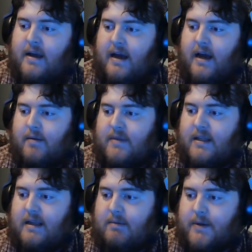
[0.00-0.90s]
Um, the
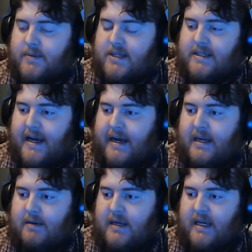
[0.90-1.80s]
Libram
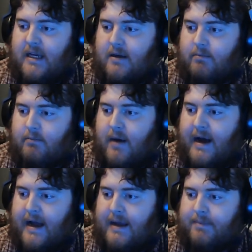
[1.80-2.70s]
Society being
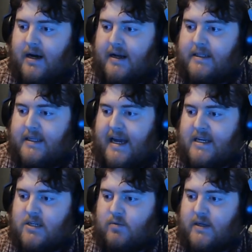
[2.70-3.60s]
my podcast with